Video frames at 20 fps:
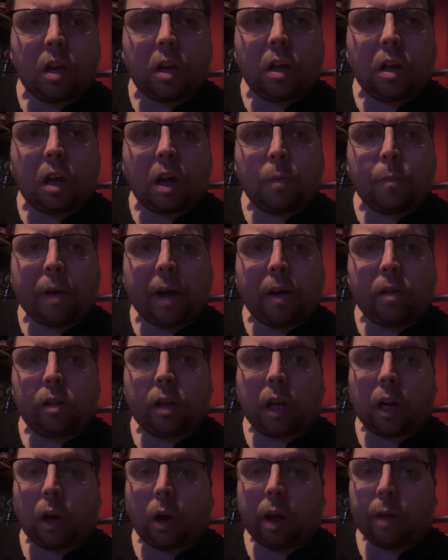about to
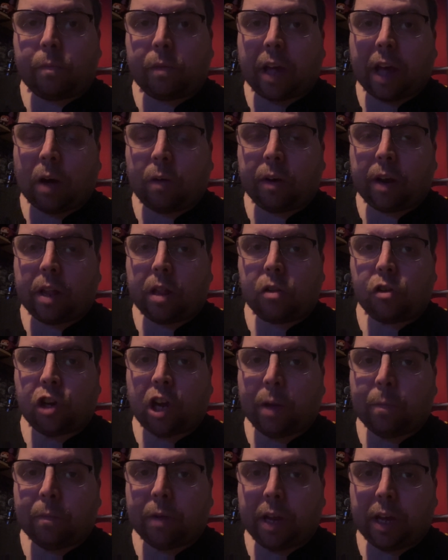climb down his
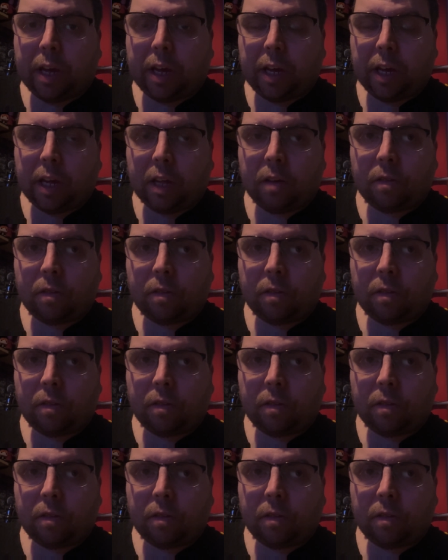chimney.